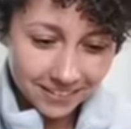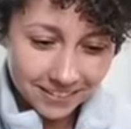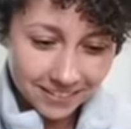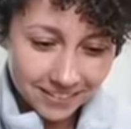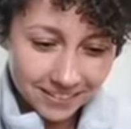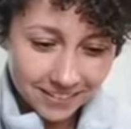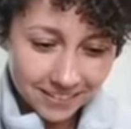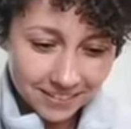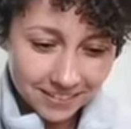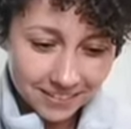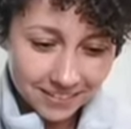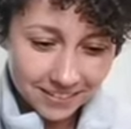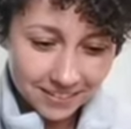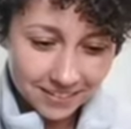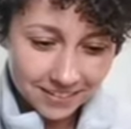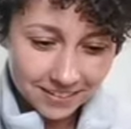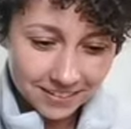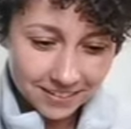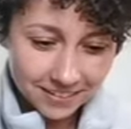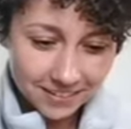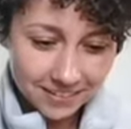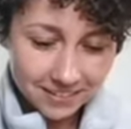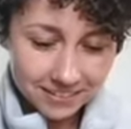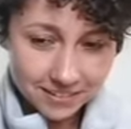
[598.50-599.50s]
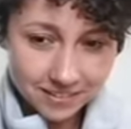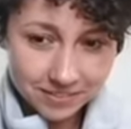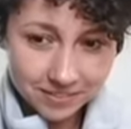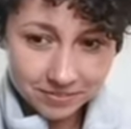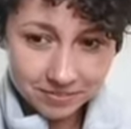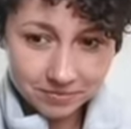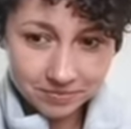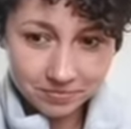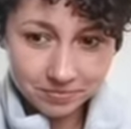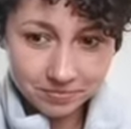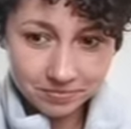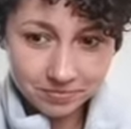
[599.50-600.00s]

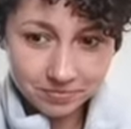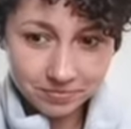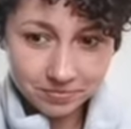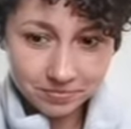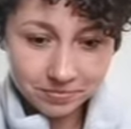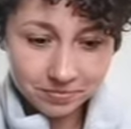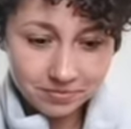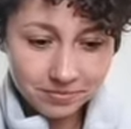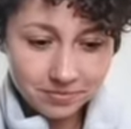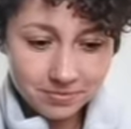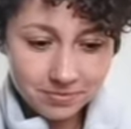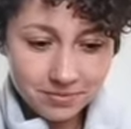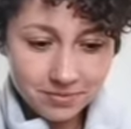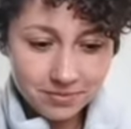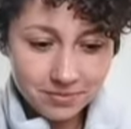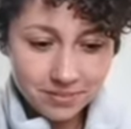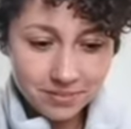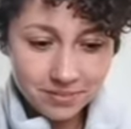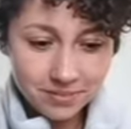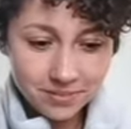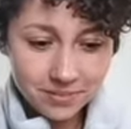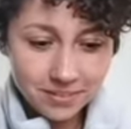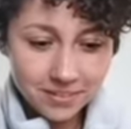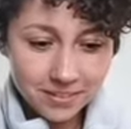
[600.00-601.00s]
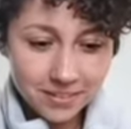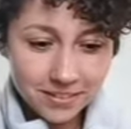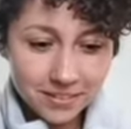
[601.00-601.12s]
(no one is talking)